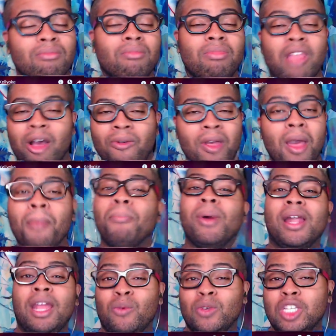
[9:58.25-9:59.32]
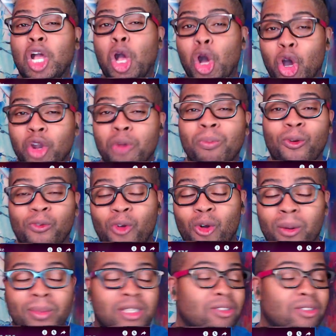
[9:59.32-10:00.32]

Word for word: No, but it was a good performance.